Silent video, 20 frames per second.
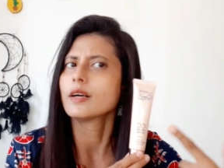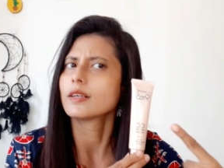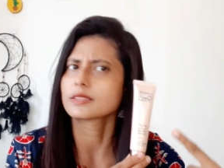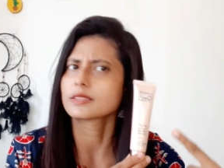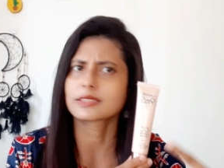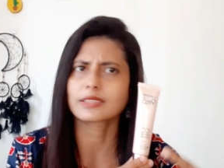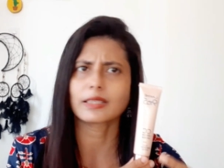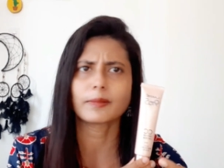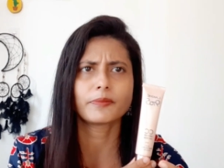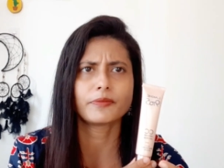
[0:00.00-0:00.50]

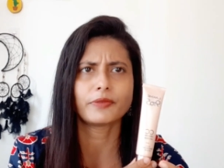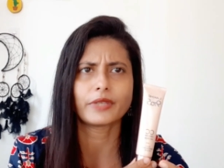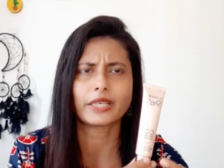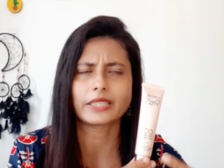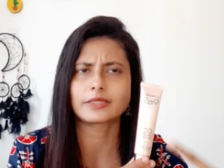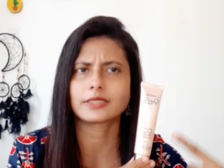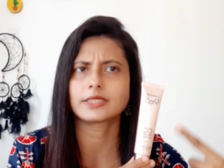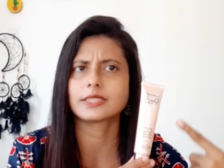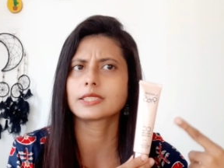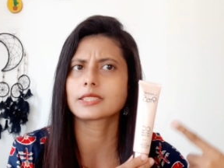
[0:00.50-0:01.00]
Sub
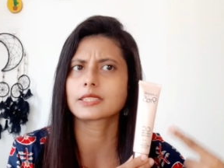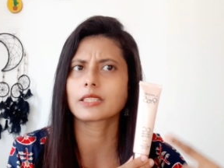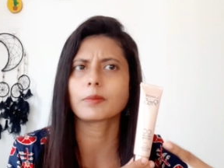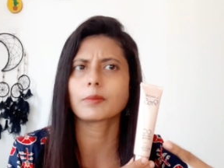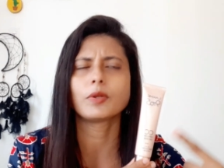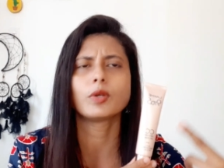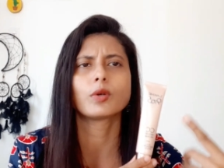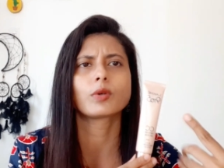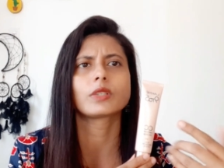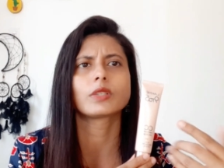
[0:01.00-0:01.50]
fancy,
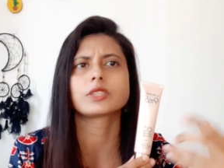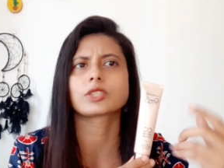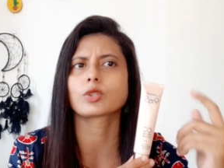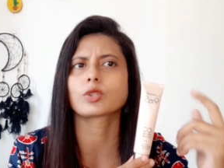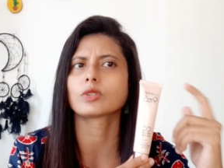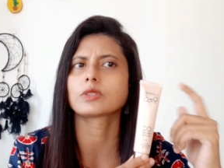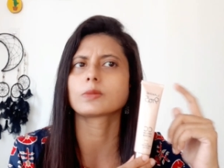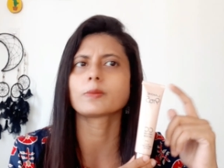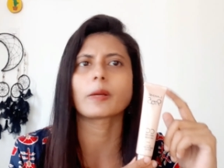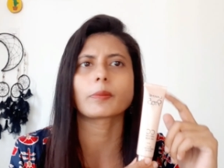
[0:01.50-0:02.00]
sub local
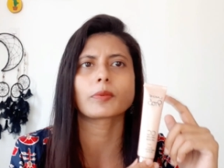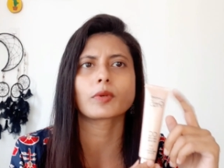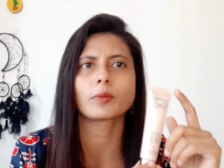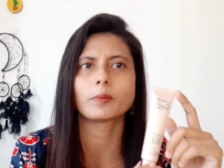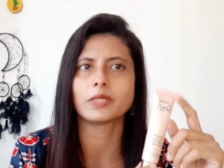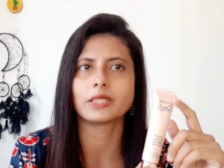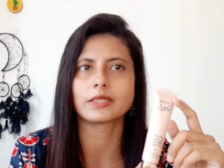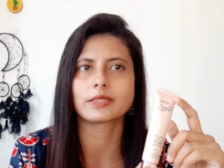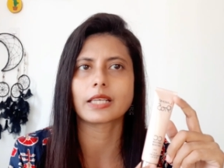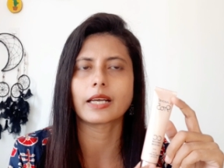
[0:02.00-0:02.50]
stores mein aapko
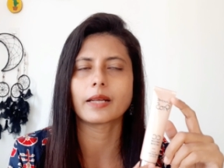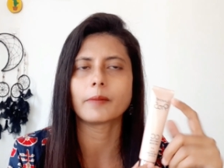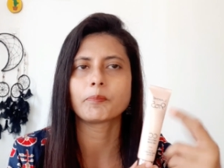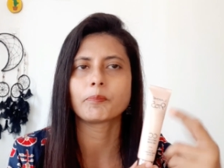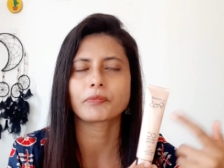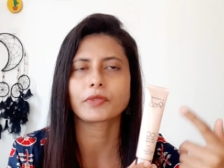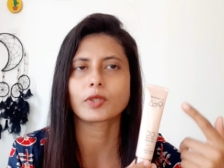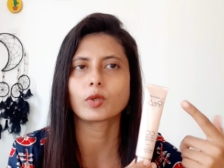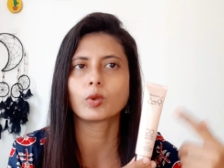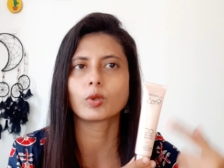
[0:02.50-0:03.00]
milta hai.
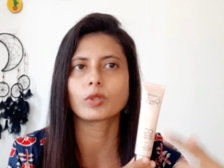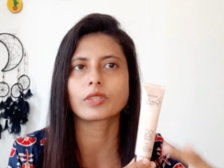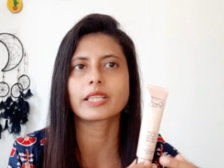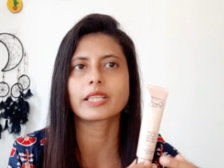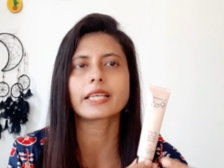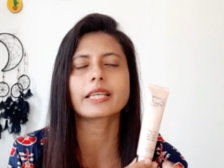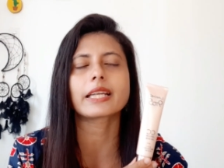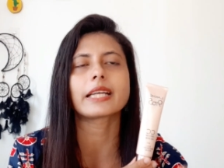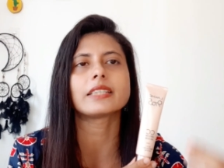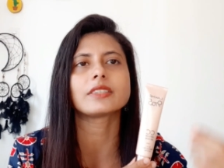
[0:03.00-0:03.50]
Go
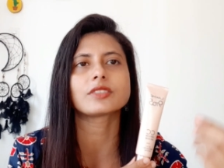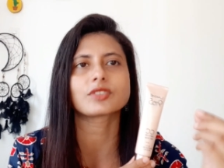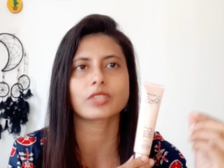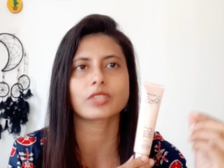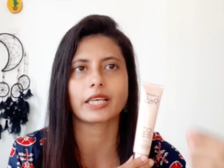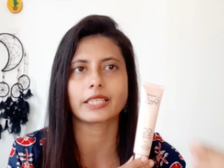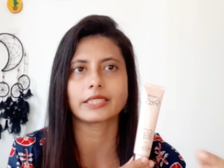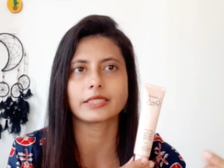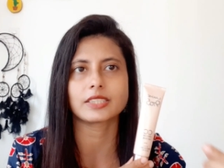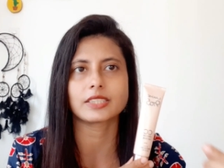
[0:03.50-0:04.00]
there and
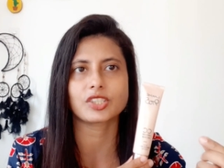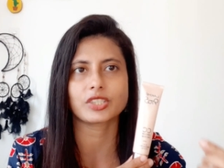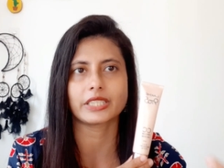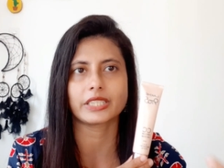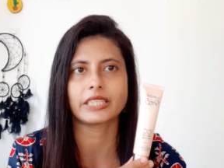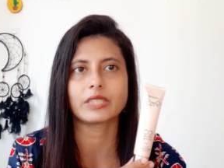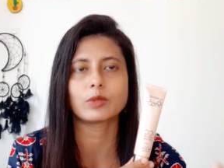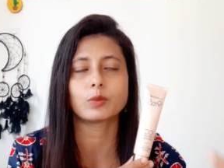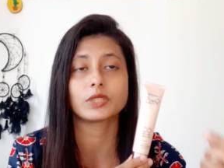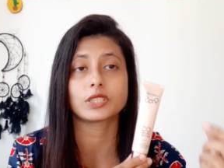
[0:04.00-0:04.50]
try the
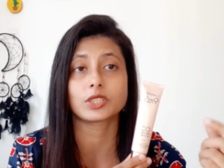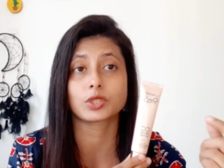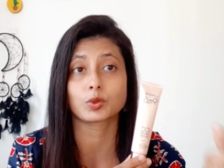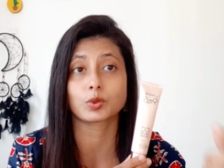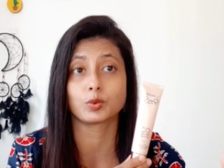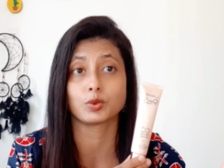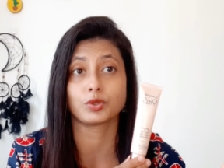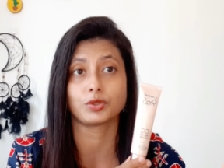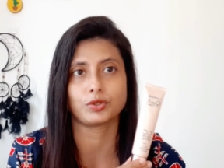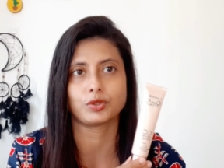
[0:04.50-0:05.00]
shade which
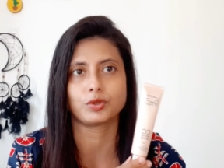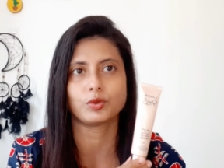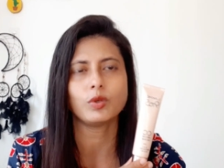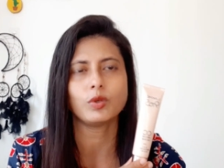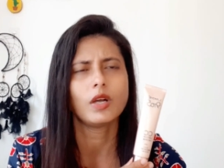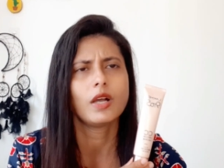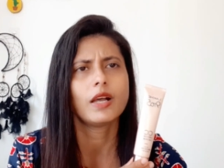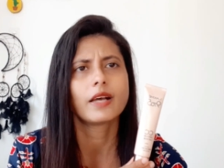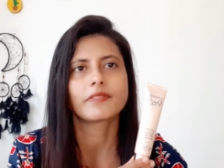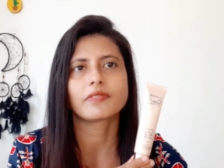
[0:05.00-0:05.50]
suits
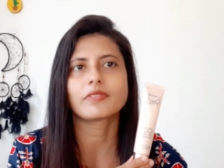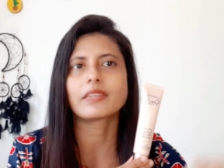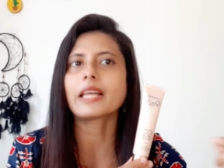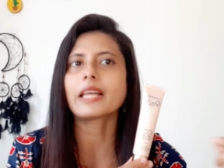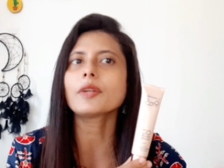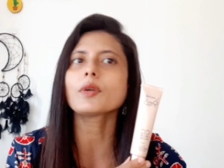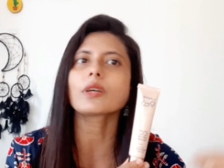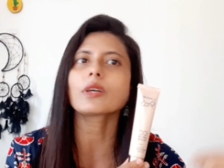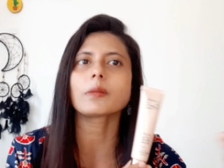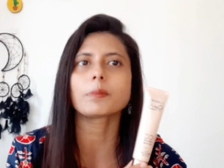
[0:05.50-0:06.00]
you.
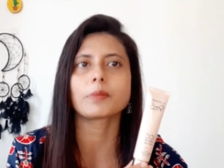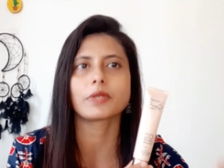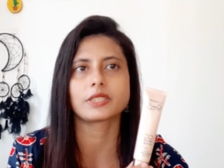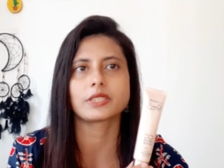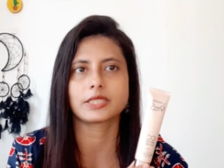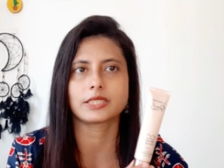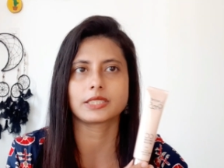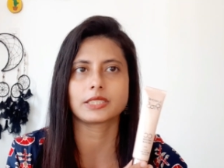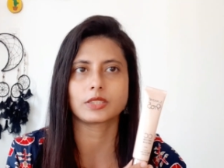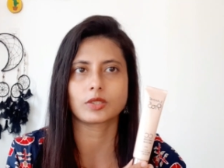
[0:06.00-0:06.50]
Then you can
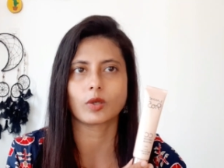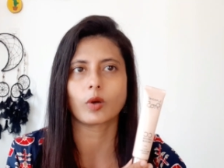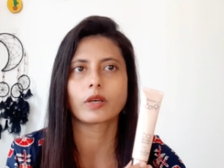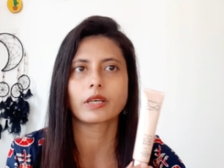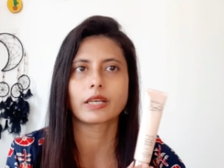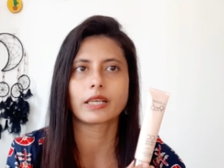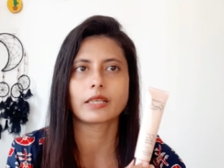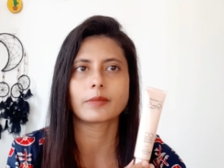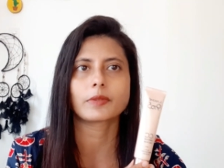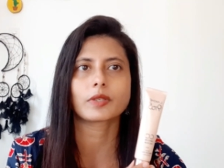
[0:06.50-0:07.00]
purchase it
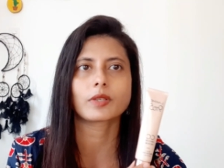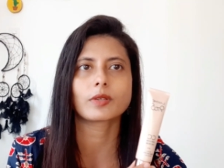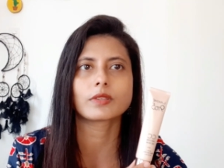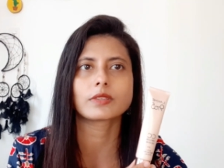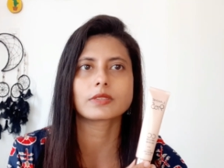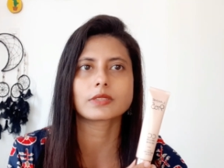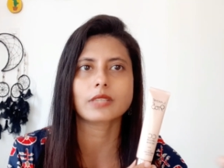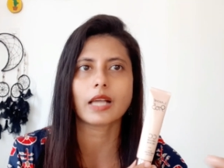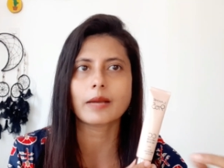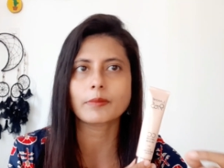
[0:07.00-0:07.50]
online.
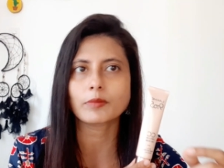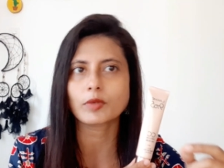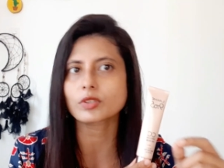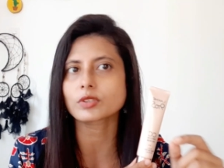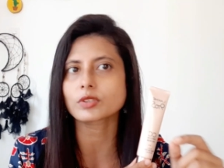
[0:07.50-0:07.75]
Because I'm